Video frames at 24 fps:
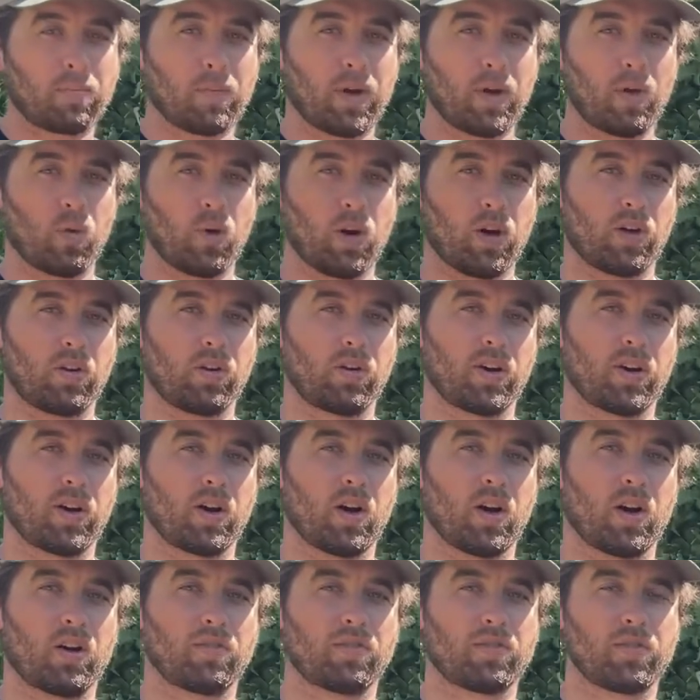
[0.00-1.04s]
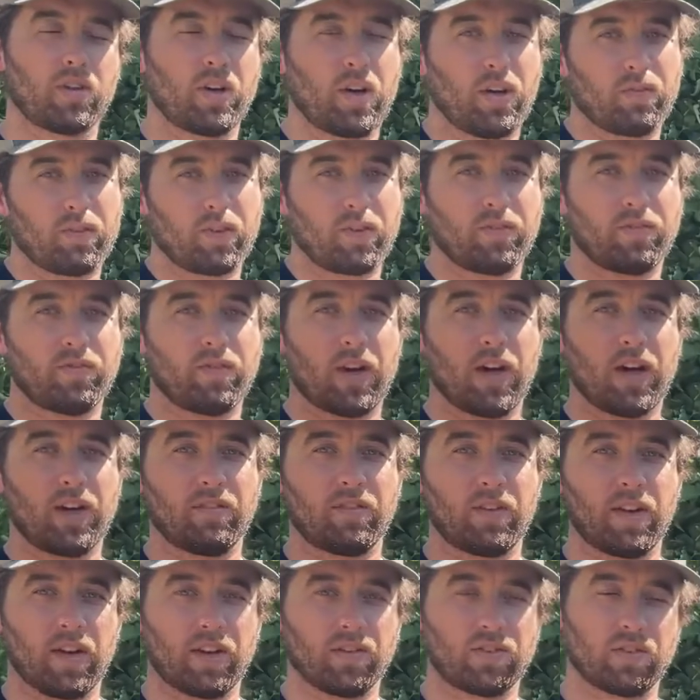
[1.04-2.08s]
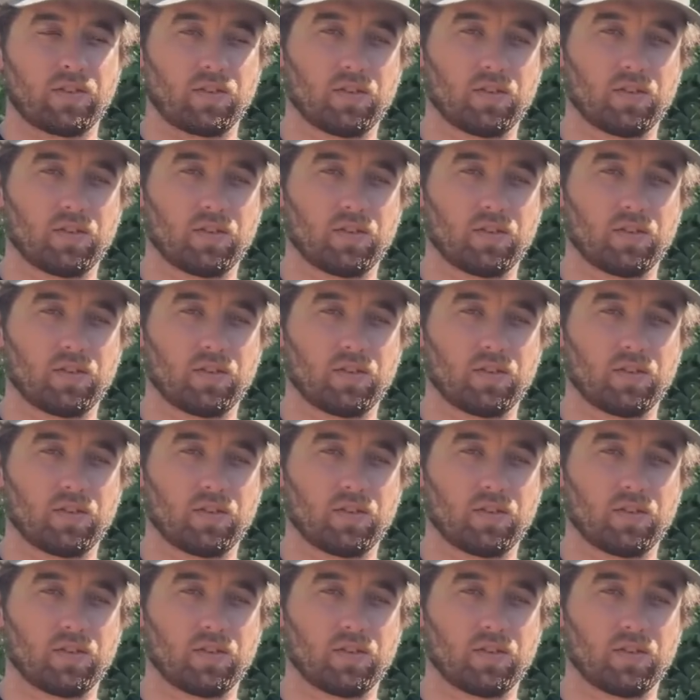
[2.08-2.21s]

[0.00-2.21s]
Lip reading: my watering off to every 5 days.